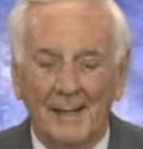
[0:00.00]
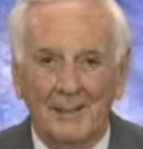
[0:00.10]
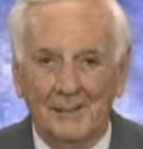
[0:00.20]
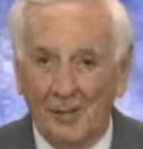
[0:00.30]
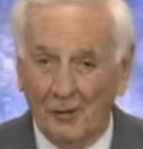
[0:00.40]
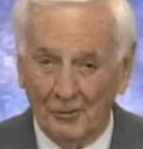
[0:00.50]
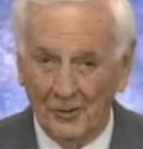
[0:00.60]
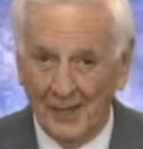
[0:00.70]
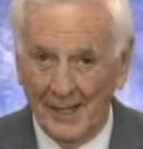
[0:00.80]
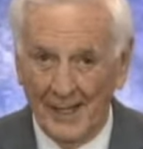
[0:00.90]
I
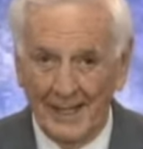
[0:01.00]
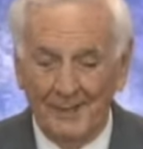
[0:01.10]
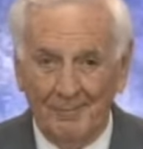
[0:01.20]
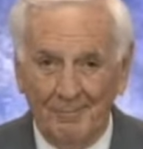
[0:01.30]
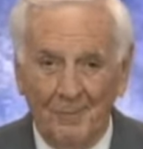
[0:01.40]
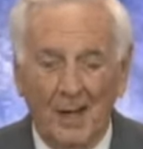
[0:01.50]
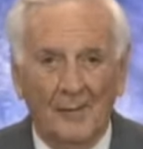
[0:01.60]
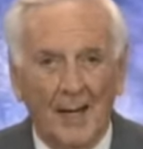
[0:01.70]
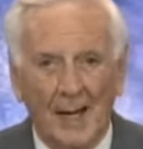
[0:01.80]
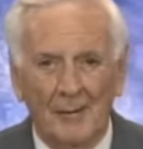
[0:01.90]
talked to a lady.
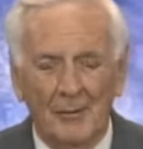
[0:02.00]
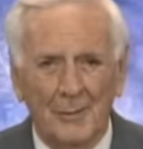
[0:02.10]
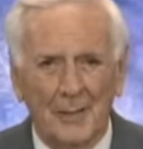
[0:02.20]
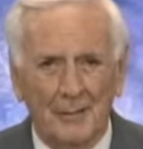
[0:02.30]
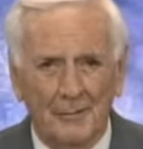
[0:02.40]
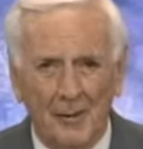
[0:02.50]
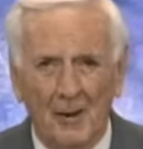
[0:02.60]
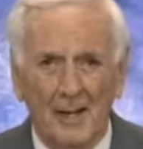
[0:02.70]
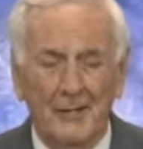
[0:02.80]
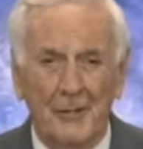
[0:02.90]
Uh, well, I was with the
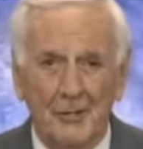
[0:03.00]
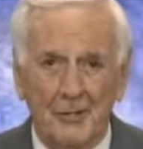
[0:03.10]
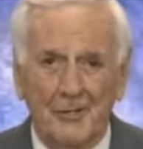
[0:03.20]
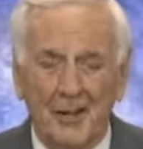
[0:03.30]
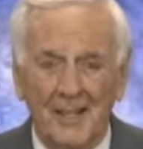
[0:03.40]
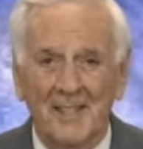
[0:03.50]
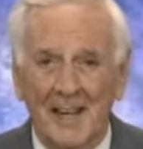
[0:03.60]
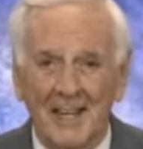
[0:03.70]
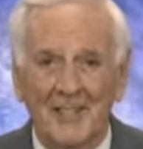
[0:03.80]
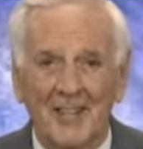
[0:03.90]
Farley Church of
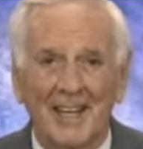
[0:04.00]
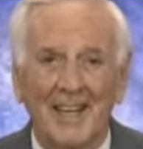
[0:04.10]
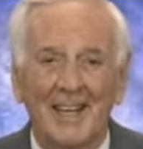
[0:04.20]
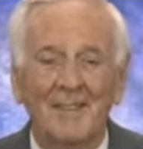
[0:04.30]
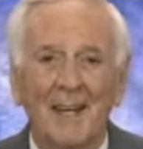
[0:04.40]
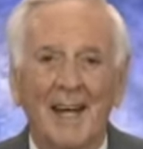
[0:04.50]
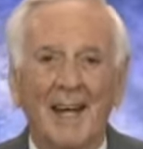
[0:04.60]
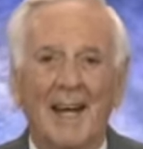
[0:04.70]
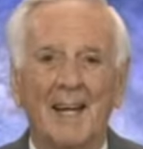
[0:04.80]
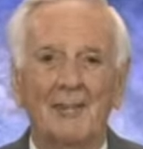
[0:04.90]
Christ last Sunday,
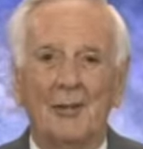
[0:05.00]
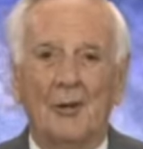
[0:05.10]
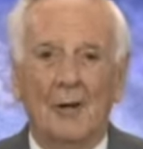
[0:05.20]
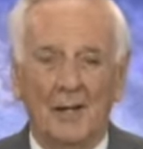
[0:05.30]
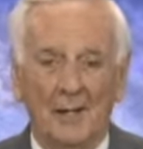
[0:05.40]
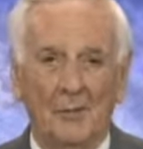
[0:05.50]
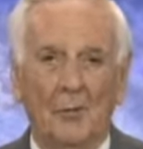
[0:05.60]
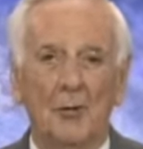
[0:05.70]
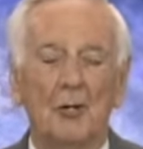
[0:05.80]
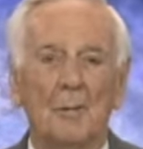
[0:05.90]
and I
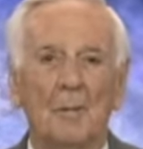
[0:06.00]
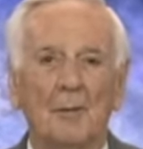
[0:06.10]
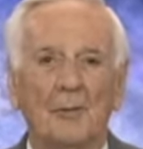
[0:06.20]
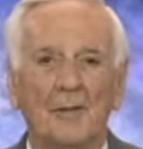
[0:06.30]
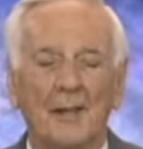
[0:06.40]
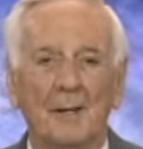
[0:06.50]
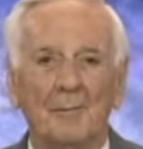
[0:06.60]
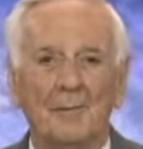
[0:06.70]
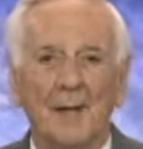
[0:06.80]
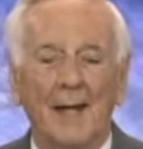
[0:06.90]
enjoyed worshiping with
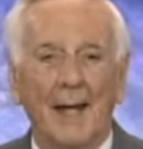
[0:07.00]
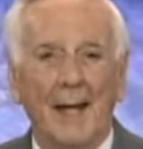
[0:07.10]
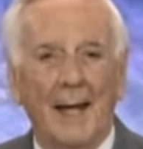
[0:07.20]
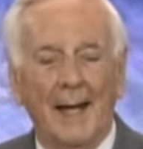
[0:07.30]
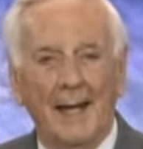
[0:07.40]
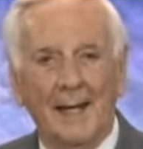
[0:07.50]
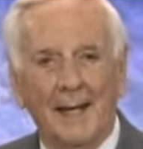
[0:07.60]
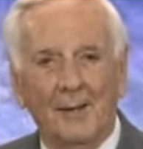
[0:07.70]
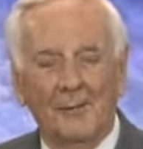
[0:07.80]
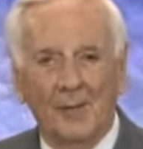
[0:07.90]
them
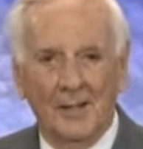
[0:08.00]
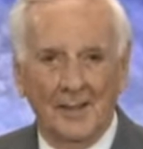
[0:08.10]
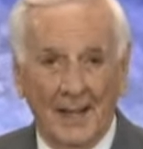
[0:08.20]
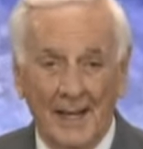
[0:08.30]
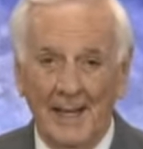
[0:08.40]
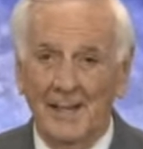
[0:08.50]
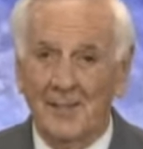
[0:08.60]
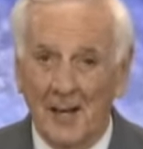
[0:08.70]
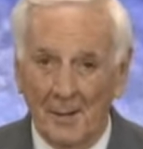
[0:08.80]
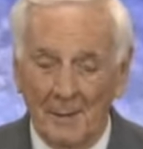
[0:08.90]
and uh, one of the
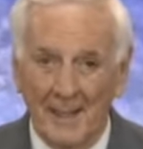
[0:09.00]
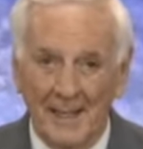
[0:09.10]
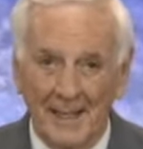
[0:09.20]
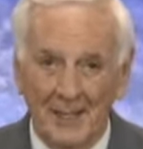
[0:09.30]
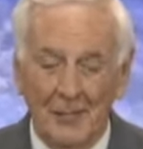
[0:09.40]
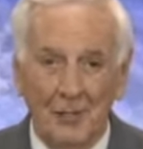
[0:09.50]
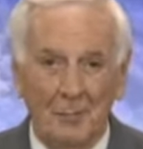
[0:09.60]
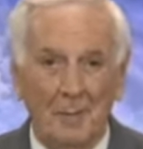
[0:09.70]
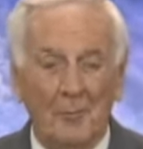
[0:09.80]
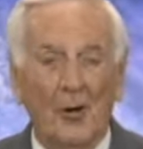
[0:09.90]
ladies commented that
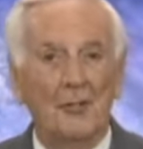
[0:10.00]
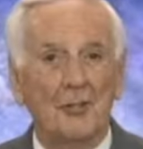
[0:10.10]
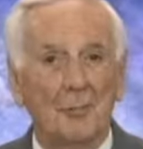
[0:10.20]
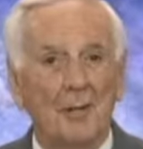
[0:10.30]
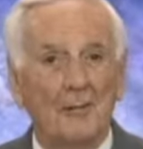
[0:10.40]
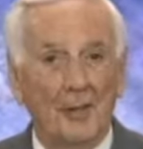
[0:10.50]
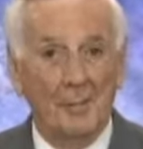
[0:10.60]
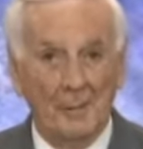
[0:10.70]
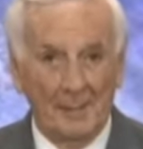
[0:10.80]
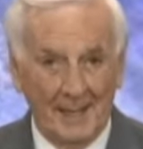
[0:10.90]
she'd been watching me
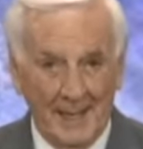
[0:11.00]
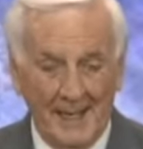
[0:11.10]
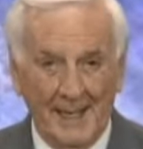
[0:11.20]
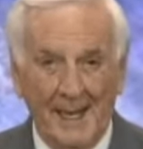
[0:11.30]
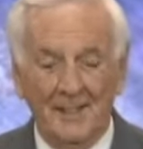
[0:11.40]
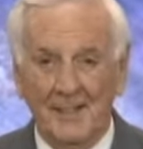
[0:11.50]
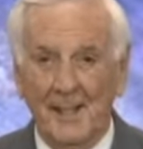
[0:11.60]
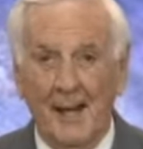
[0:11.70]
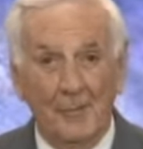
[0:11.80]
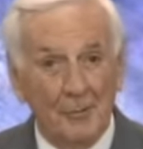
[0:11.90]
from the beginning. I
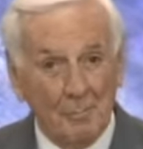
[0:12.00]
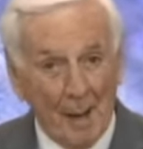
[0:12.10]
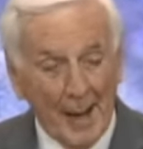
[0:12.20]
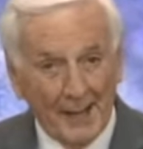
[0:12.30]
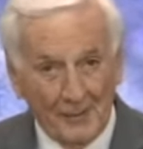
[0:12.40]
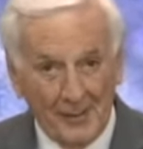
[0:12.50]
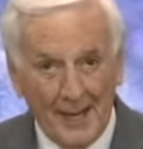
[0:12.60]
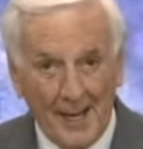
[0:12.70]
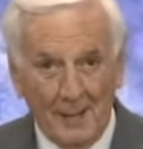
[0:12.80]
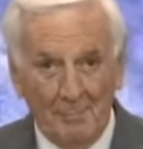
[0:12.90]
said, That was back
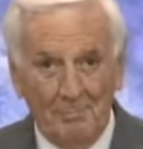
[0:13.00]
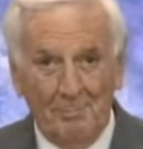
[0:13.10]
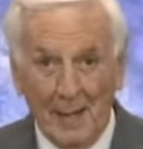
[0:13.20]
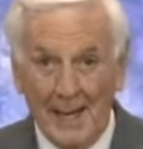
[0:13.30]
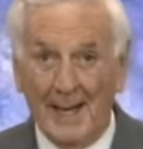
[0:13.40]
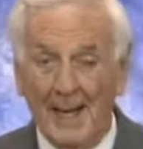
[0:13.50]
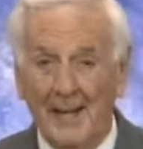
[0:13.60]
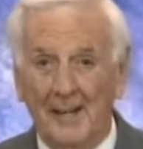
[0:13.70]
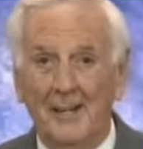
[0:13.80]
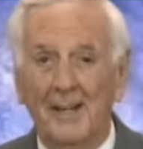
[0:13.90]
when I had black
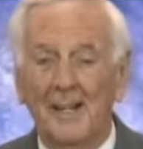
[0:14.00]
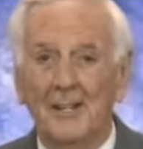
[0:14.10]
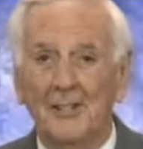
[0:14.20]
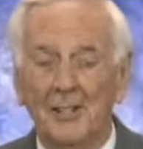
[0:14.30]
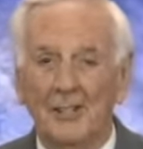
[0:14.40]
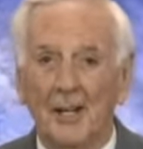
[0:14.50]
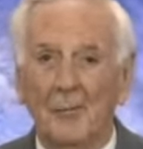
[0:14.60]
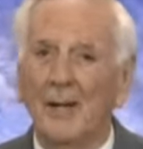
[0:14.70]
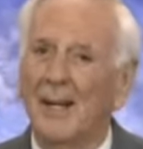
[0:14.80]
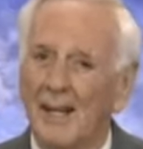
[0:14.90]
hair. She
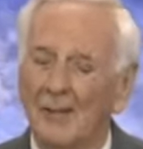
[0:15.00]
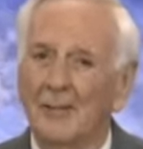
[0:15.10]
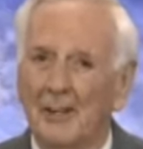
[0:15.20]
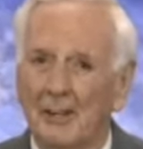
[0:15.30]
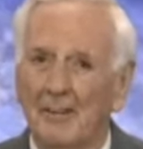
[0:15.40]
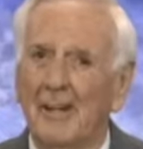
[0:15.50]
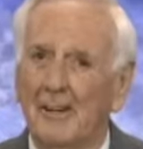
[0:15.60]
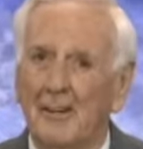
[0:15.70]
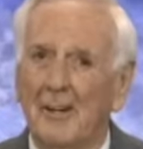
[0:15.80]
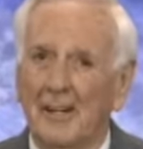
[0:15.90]
said, Well, it was
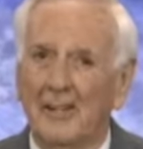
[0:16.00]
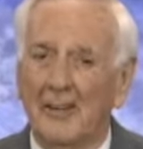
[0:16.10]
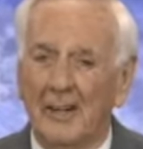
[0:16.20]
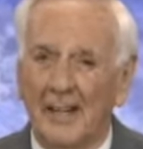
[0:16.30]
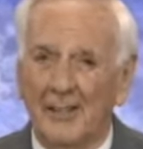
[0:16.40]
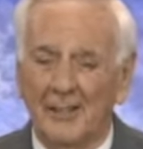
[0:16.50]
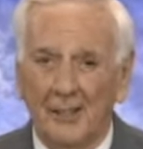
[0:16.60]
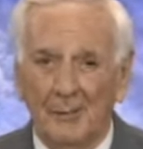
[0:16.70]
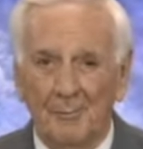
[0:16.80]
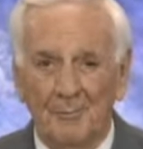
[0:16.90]
already turning gray.
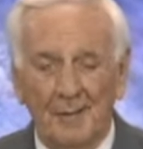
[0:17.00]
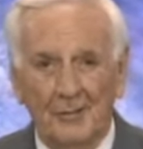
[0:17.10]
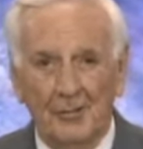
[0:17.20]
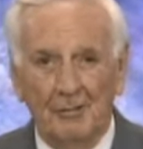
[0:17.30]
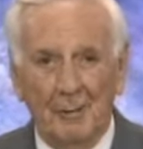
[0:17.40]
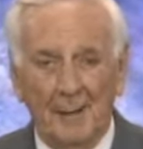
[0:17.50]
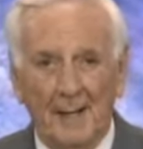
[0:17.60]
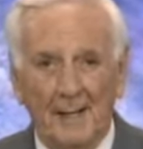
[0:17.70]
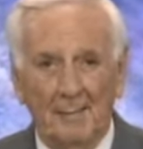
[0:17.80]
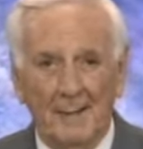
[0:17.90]
So she
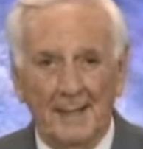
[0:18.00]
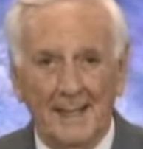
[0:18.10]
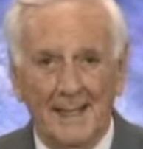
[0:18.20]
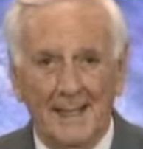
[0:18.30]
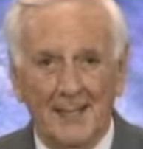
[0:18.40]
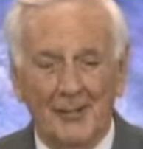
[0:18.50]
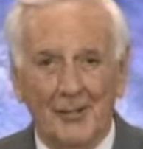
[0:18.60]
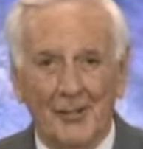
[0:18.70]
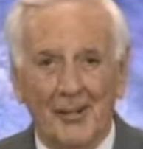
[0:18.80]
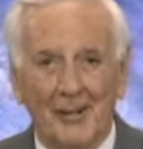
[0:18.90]
reminded me that it
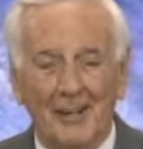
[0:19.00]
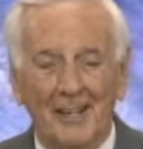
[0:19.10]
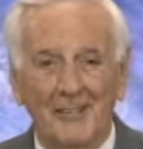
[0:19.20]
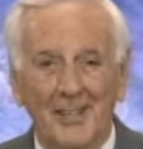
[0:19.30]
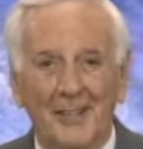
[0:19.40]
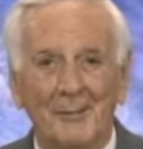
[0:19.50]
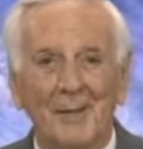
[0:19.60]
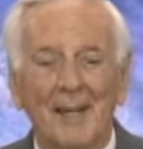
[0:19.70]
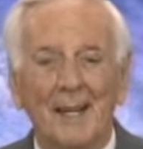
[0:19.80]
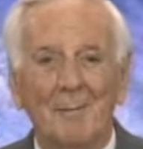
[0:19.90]
did turn early.
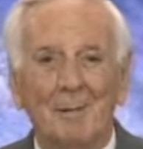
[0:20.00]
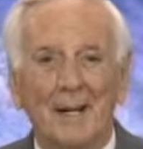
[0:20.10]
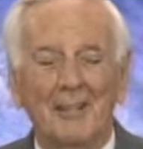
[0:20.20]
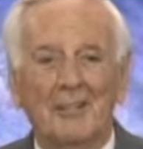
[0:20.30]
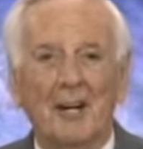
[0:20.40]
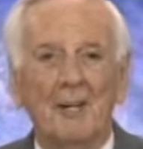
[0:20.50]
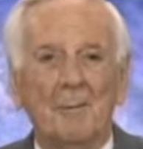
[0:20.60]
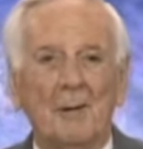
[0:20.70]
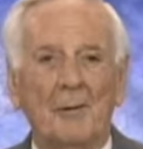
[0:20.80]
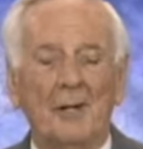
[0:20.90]
So, but it's
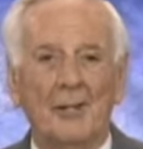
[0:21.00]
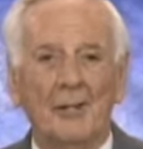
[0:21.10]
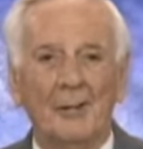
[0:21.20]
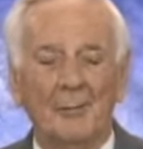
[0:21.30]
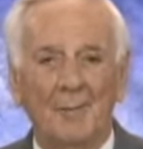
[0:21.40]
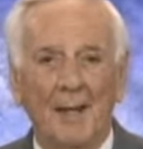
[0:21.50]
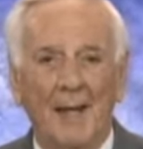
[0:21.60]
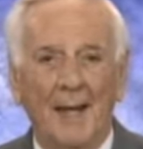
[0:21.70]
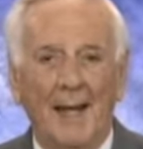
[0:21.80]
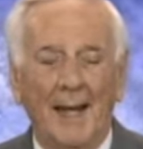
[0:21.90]
great to be with you.
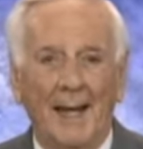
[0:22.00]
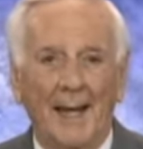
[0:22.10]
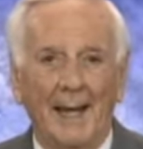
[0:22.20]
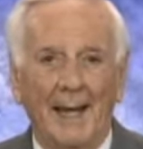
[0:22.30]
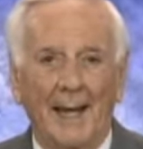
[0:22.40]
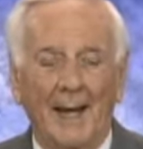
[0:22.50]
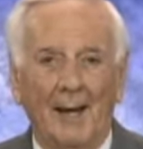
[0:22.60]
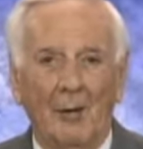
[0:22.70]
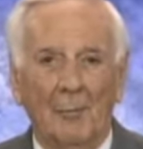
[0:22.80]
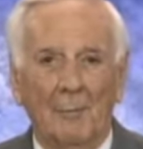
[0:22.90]
And
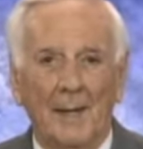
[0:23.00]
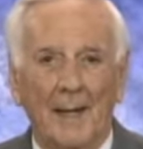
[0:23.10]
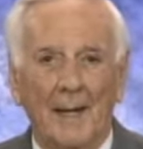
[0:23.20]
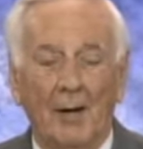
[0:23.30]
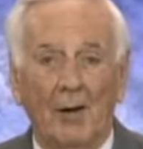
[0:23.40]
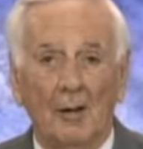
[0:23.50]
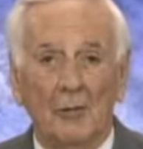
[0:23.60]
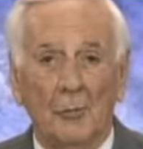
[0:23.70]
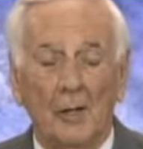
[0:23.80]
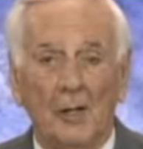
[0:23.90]
I hope that
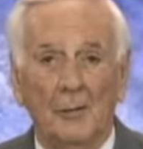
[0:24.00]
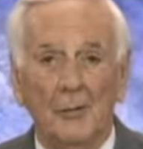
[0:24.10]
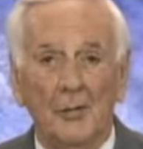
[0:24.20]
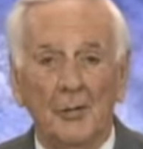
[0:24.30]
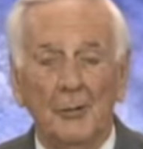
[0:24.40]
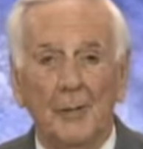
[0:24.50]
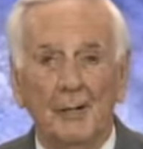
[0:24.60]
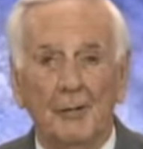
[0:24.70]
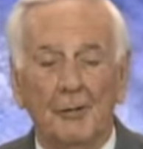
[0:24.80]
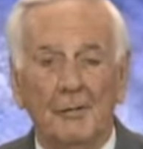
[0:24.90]
all is well with
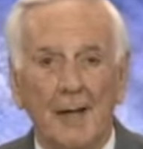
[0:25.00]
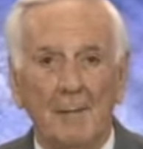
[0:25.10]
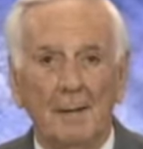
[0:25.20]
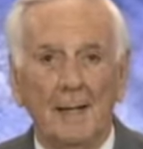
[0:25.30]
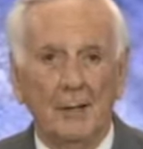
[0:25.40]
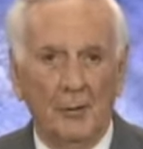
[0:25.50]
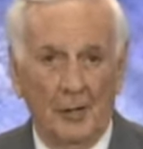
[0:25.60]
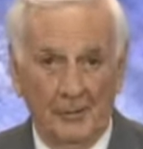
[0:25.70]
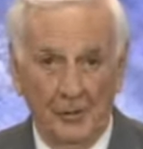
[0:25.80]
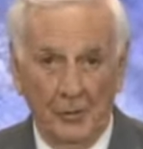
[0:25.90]
you and your family,